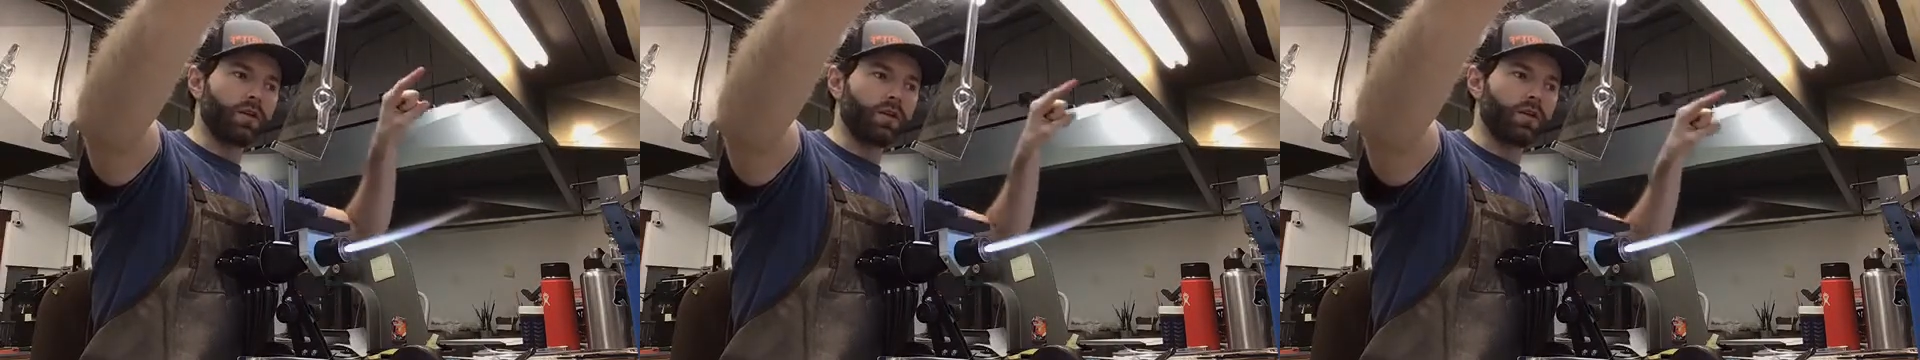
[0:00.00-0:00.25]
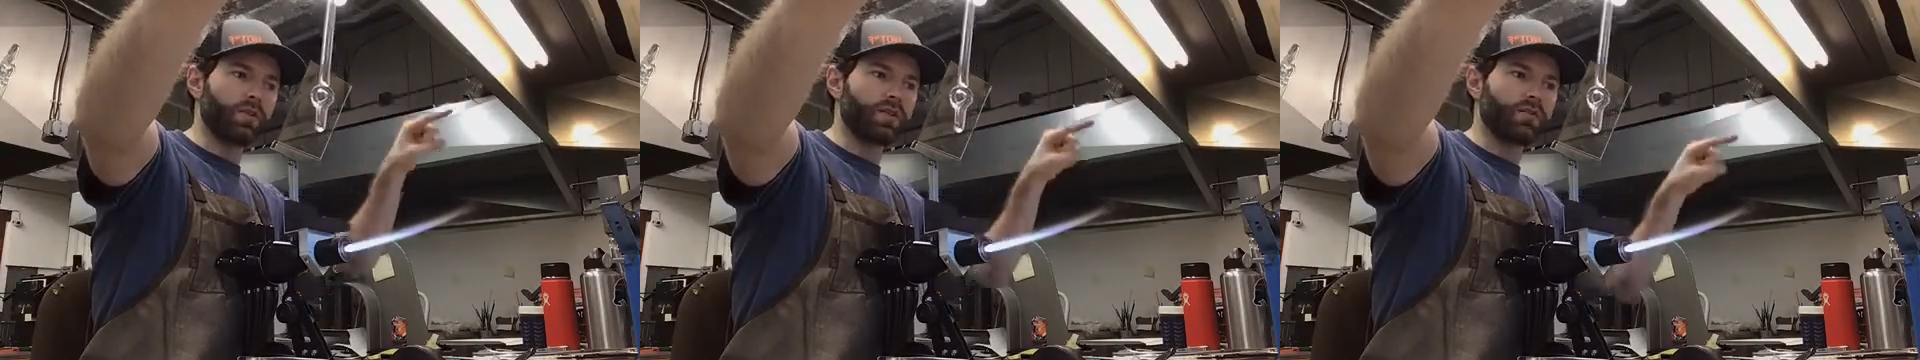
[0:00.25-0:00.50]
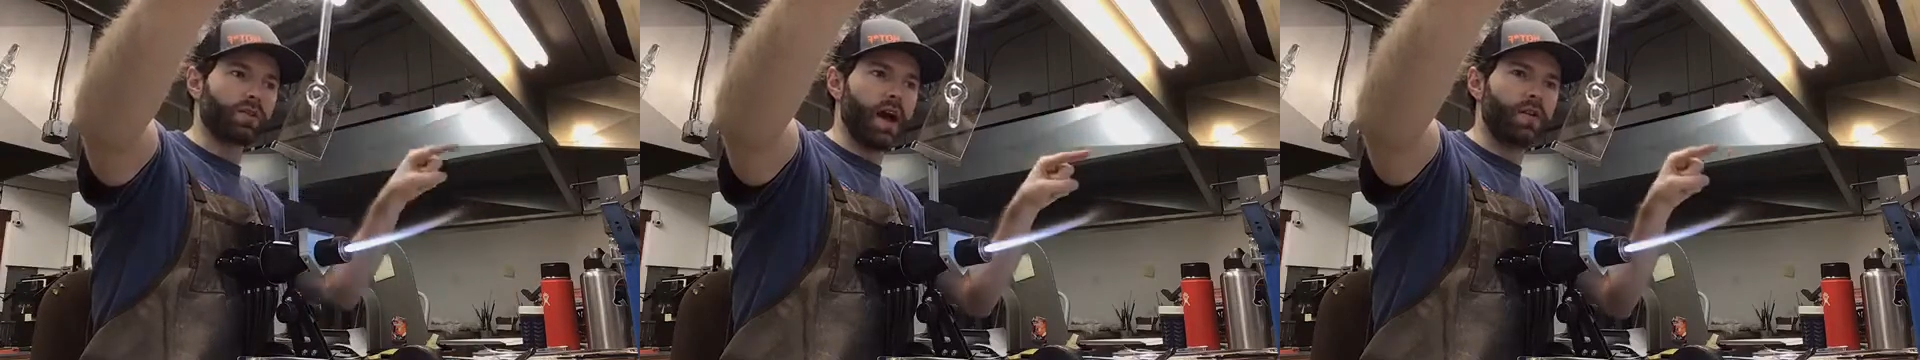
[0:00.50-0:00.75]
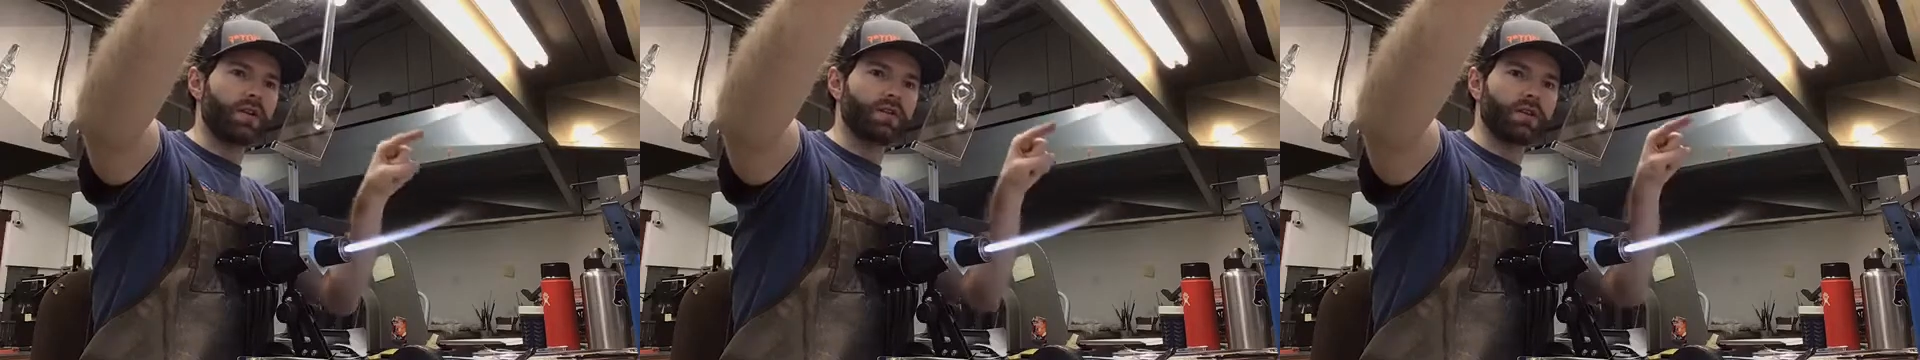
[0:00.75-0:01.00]
when it
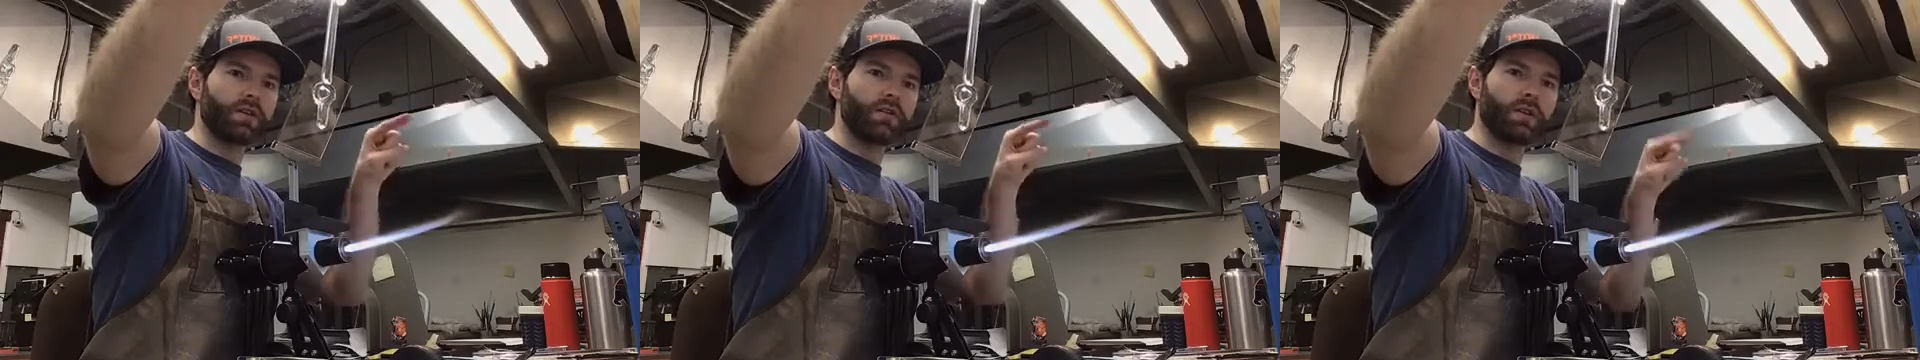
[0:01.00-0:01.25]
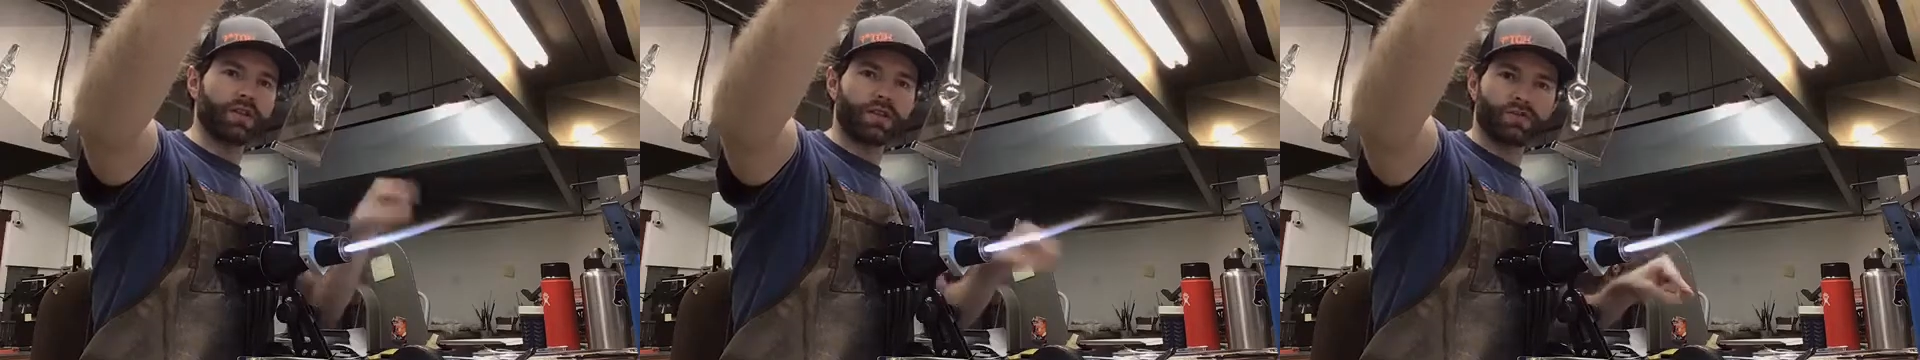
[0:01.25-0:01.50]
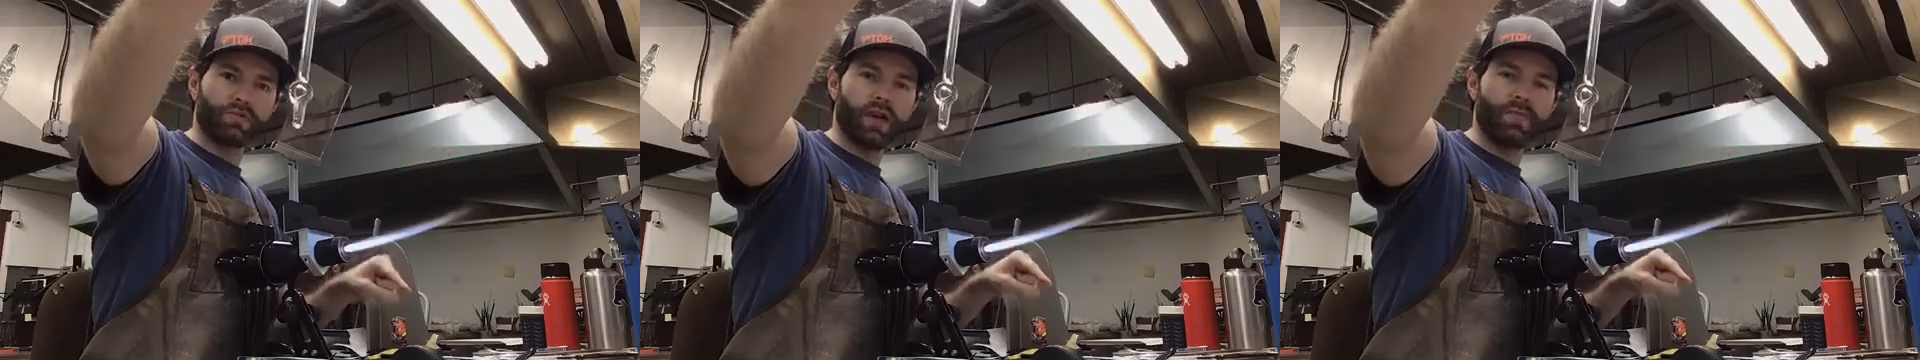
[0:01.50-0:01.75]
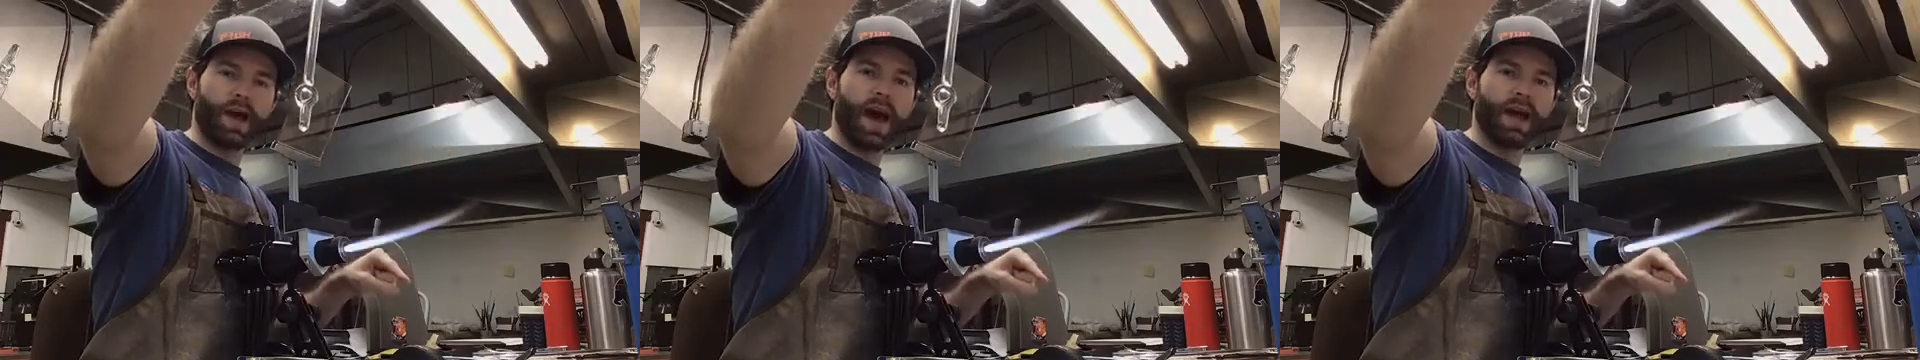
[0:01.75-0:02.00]
curls around and
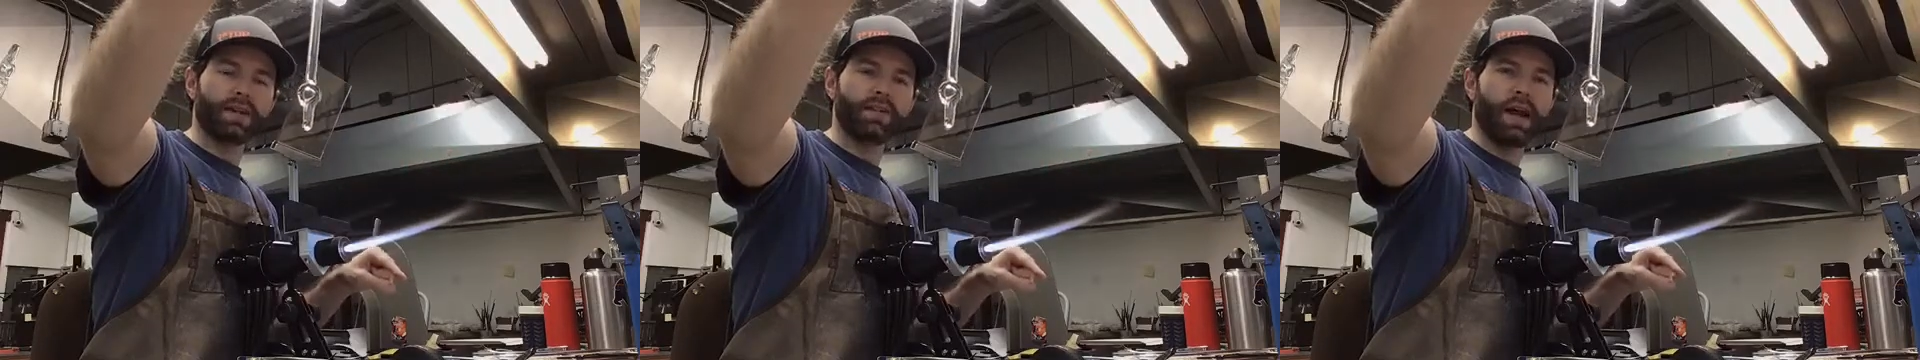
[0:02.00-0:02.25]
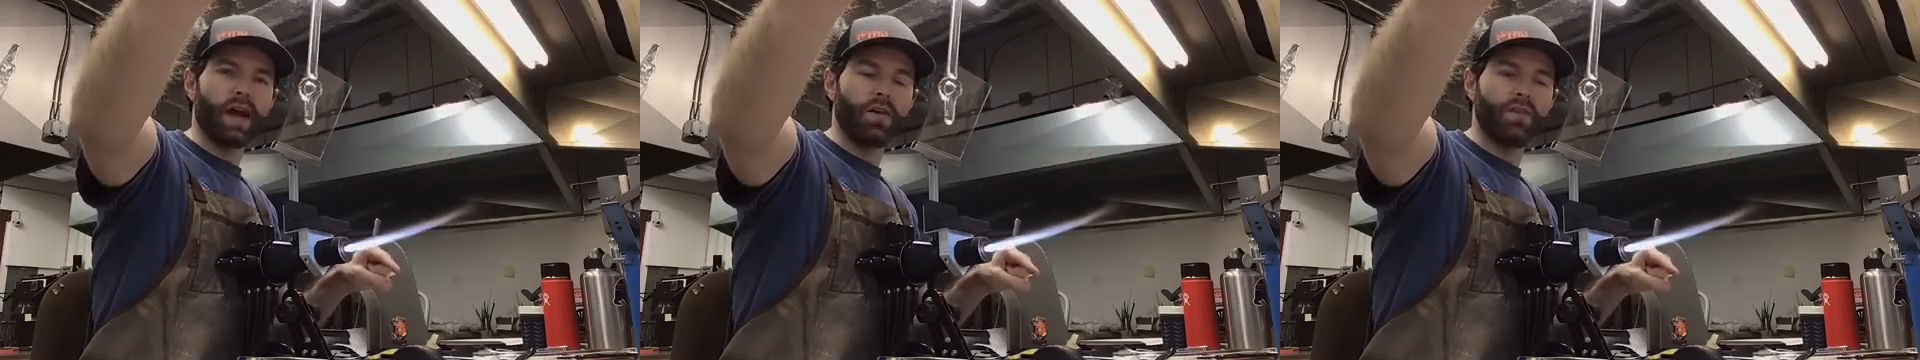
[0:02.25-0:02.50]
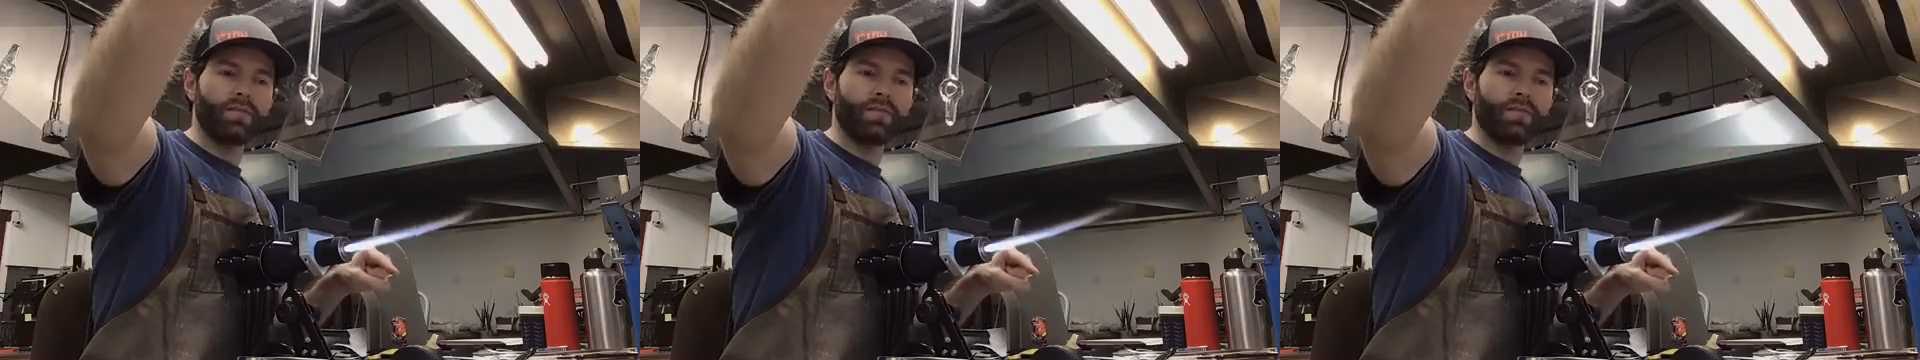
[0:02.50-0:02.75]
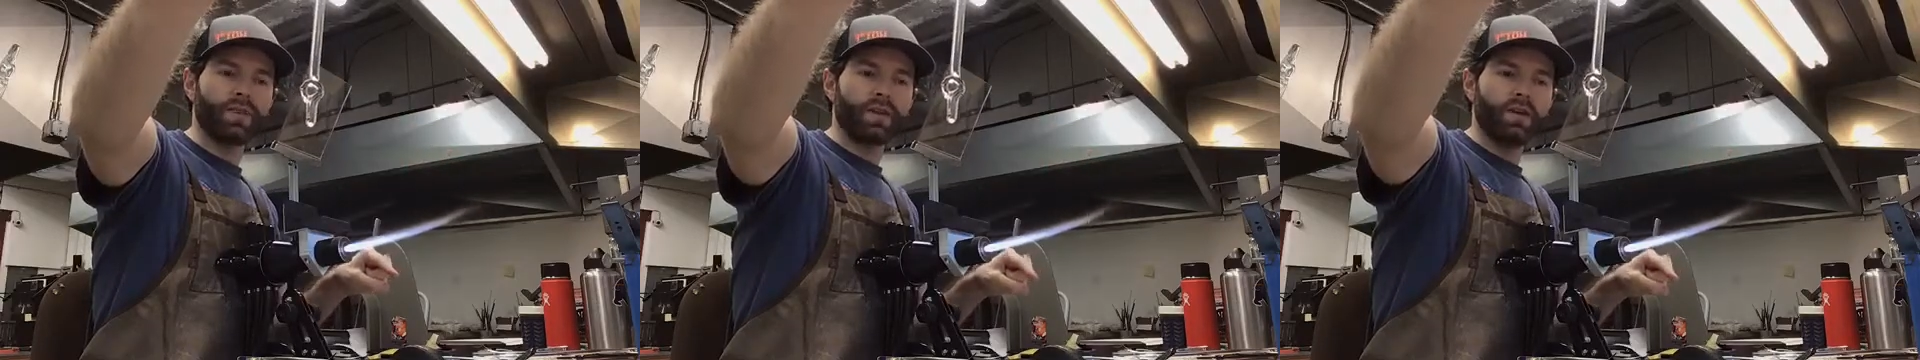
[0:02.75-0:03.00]
starts going straight
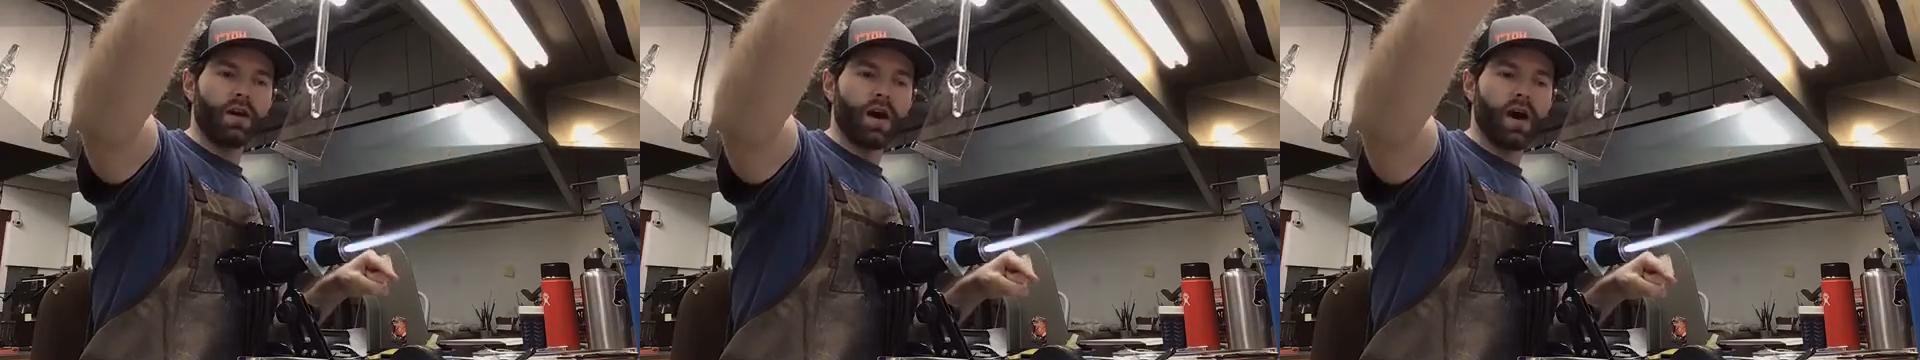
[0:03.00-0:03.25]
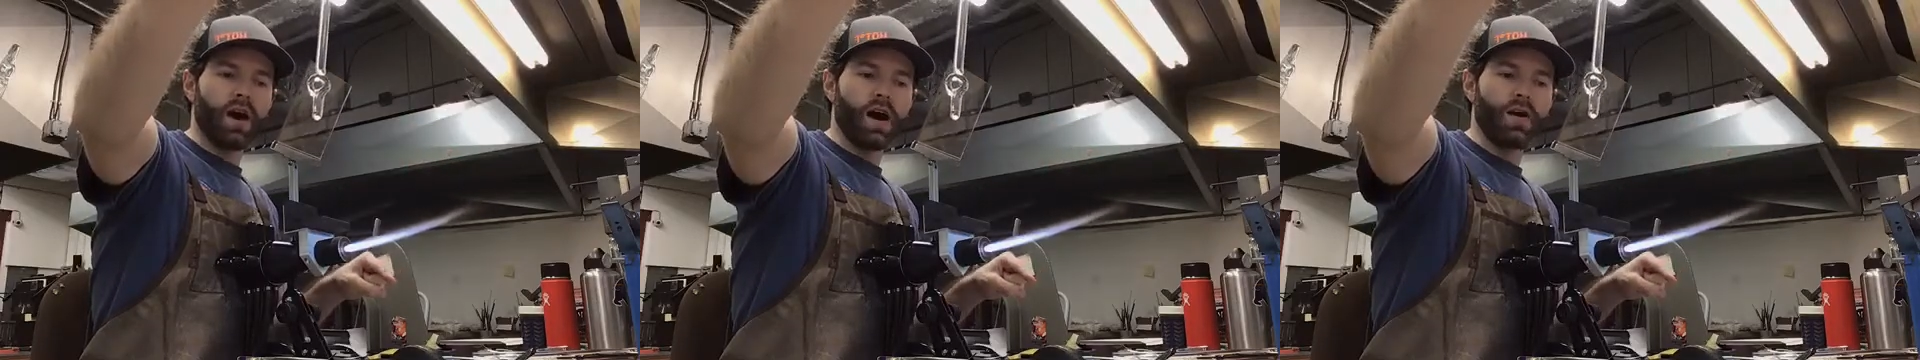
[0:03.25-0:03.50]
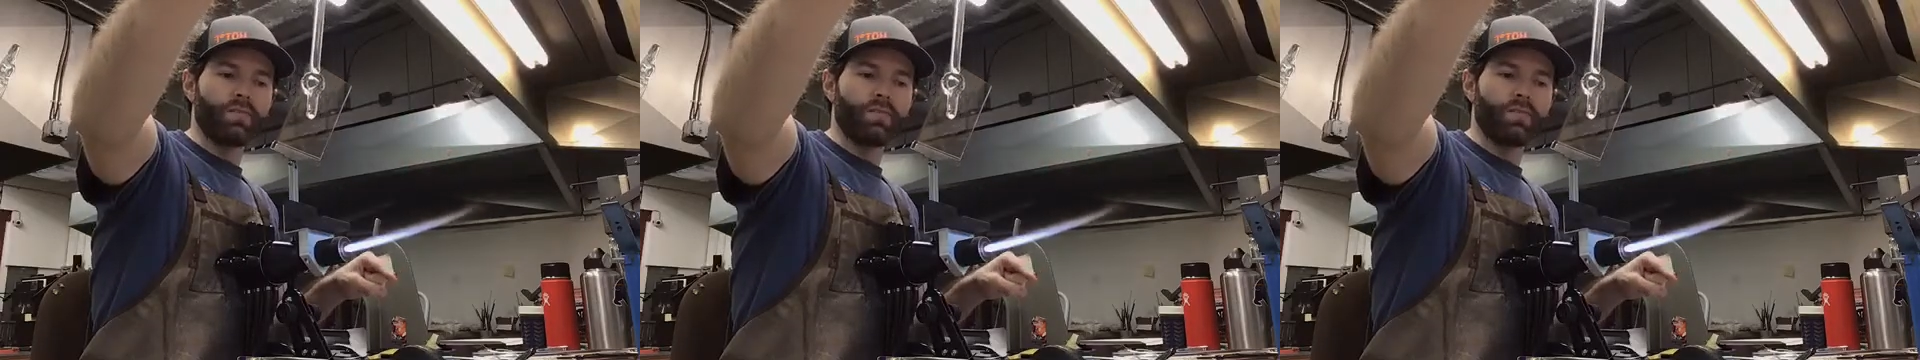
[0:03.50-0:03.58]
back down,